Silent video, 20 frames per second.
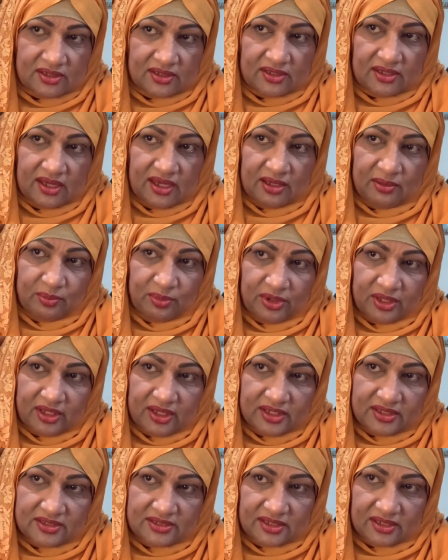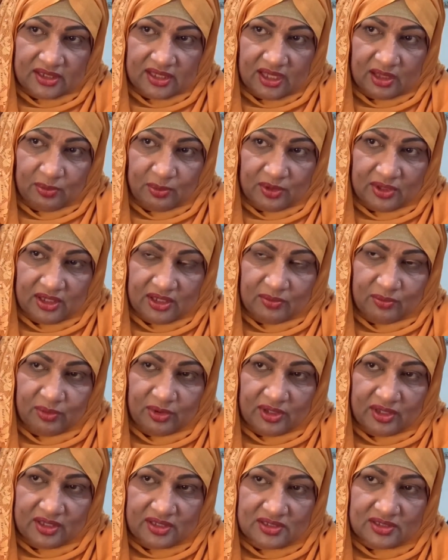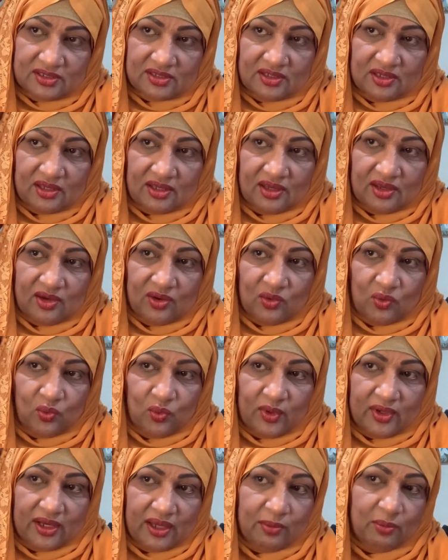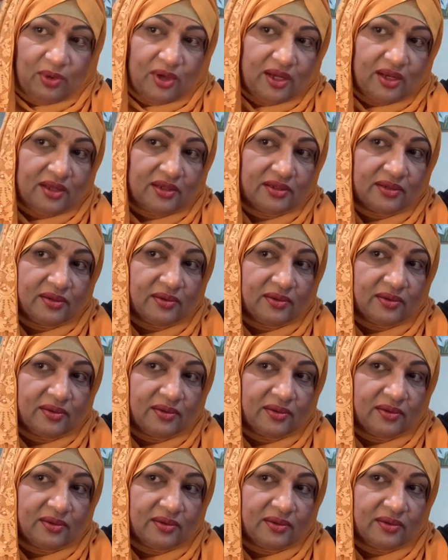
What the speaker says: in place and keep it in place when I pin it.